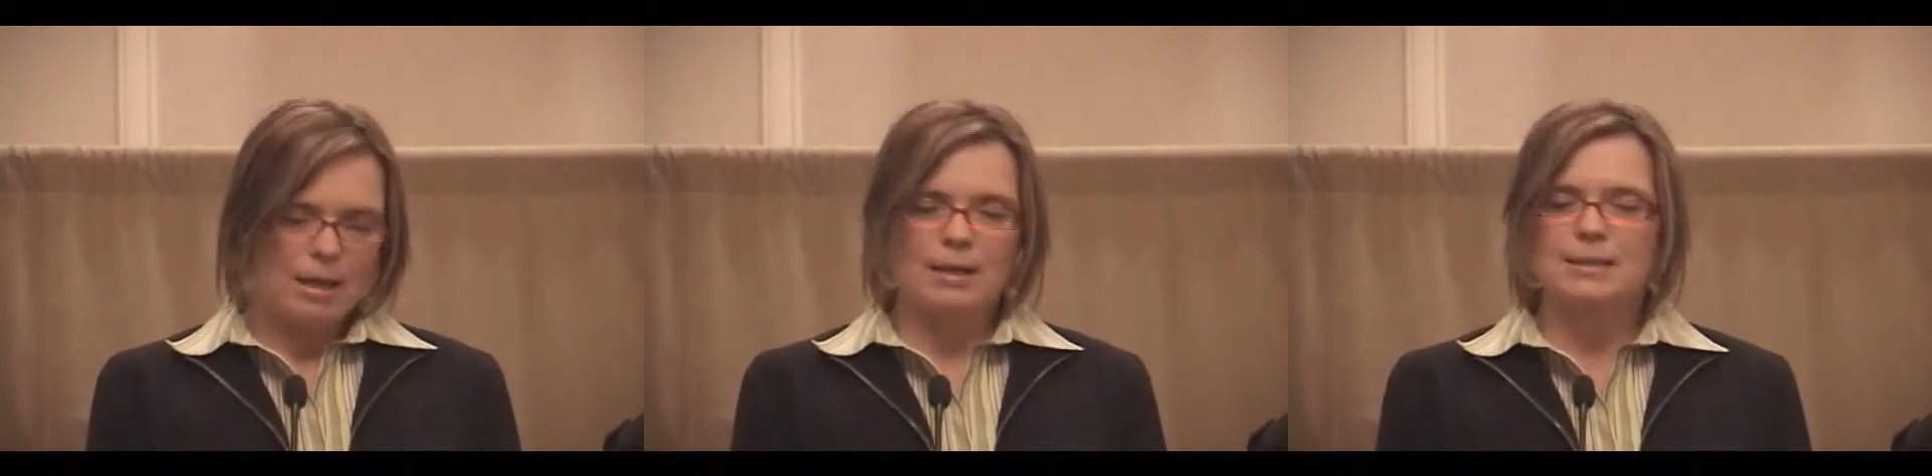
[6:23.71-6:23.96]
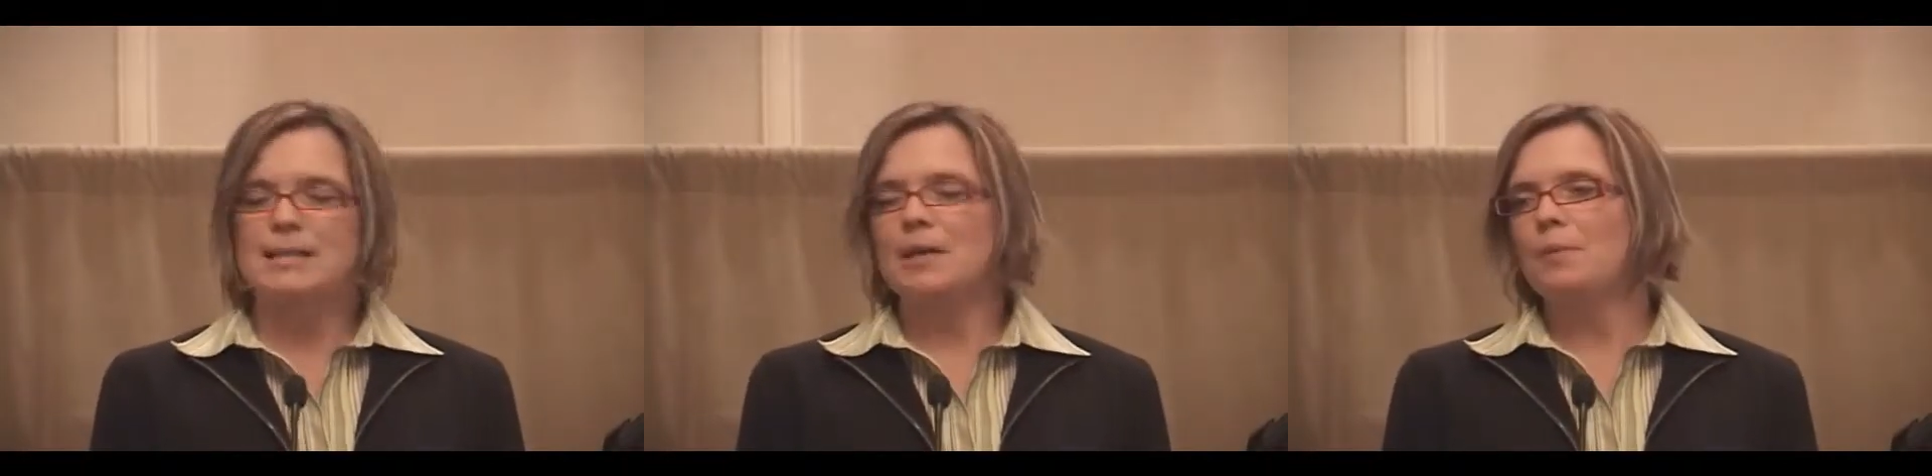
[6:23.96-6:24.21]

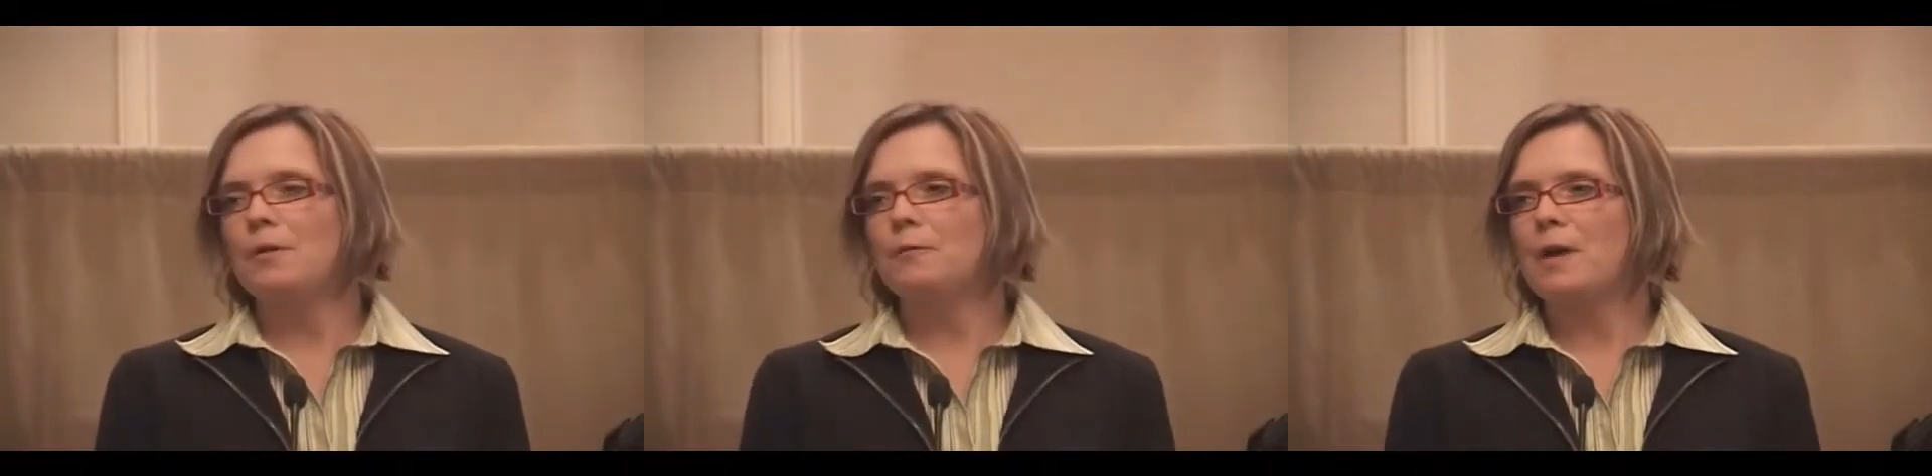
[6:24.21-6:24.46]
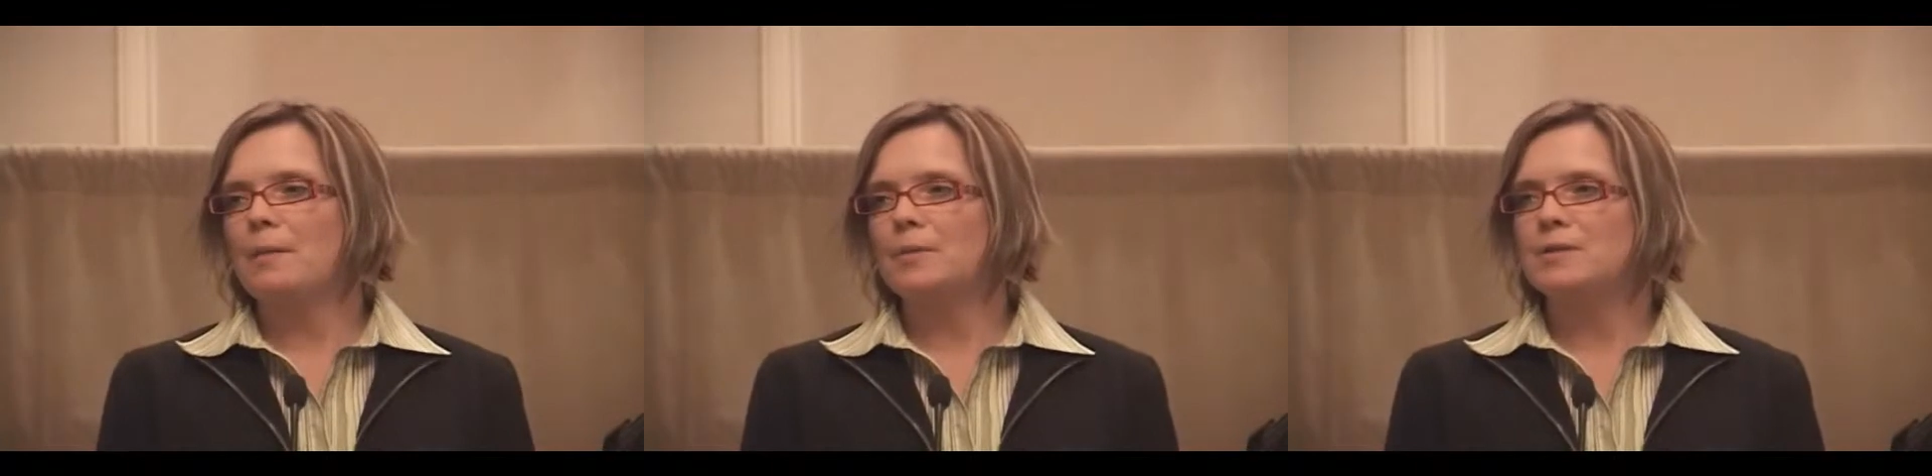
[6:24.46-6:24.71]
I sent my
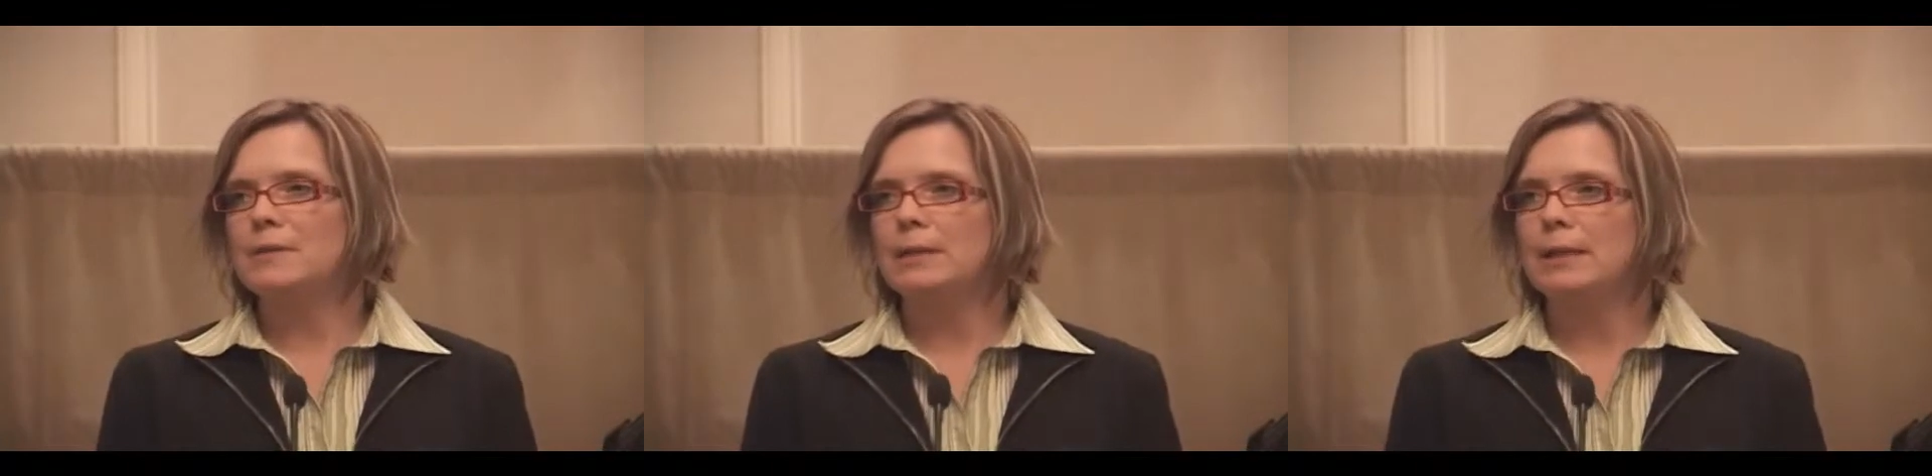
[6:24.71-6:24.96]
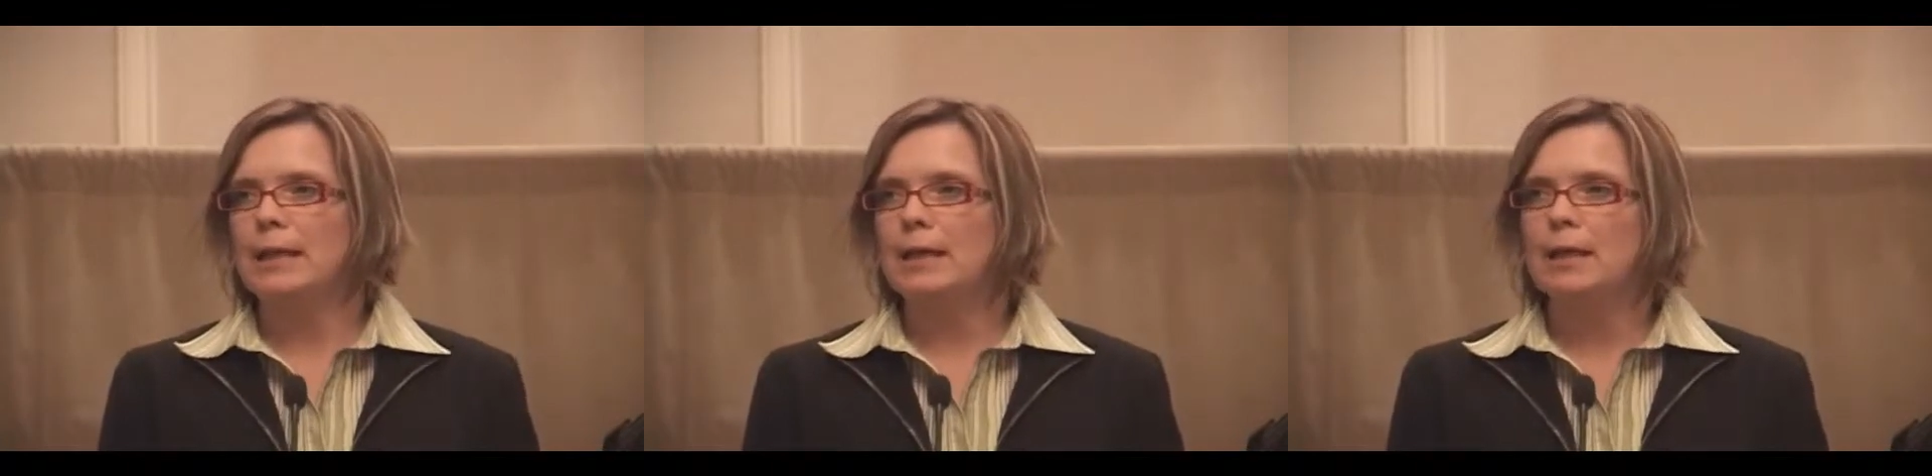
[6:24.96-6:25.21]
family to
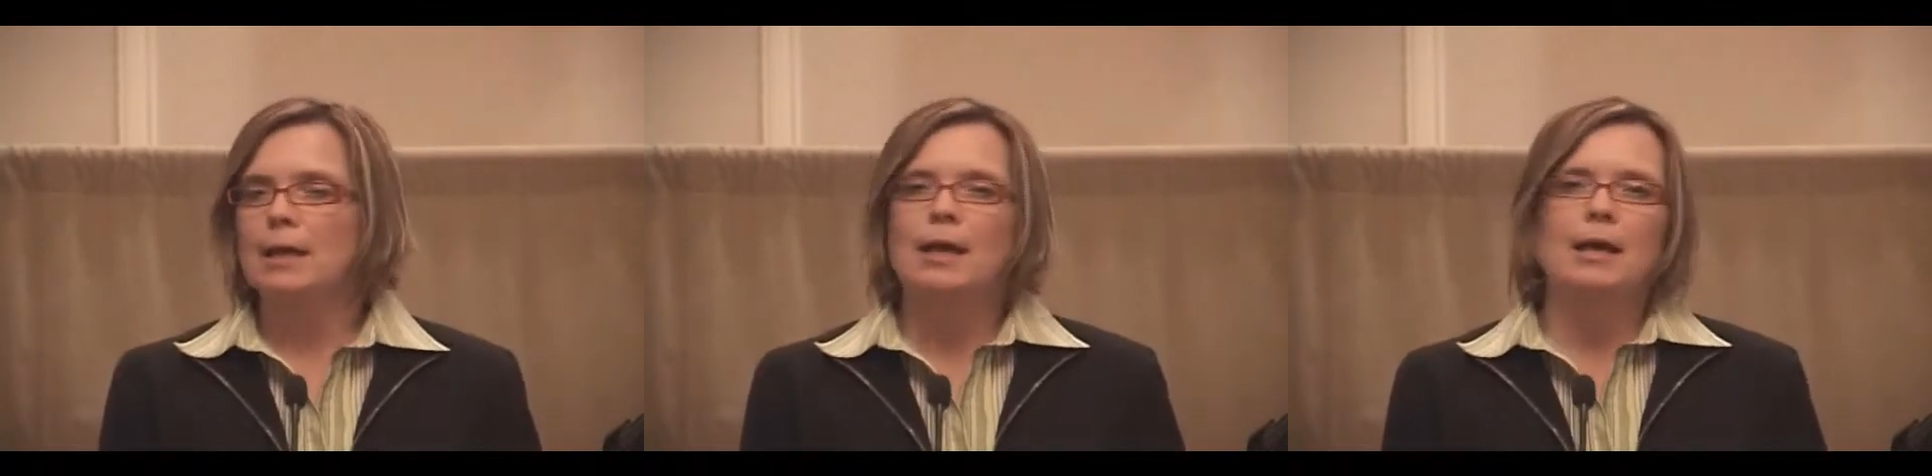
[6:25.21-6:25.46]
the lake,